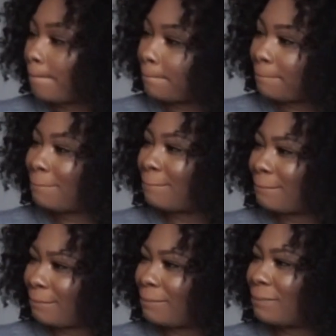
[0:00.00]

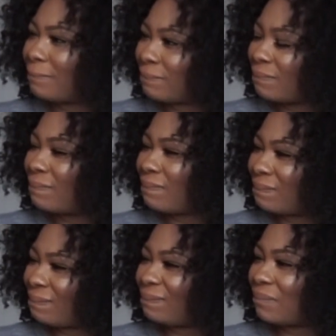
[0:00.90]

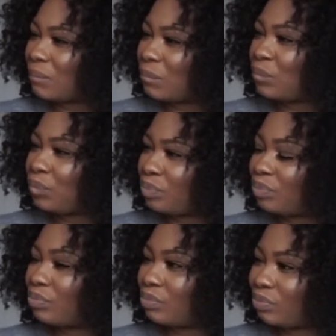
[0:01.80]

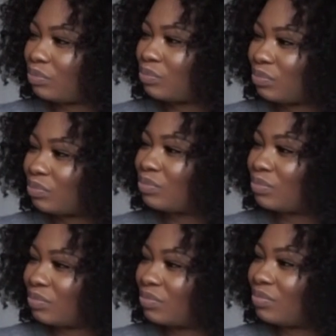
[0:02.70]

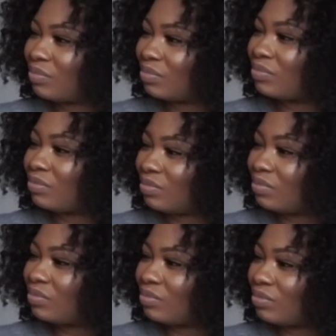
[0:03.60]
The person shown says nothing.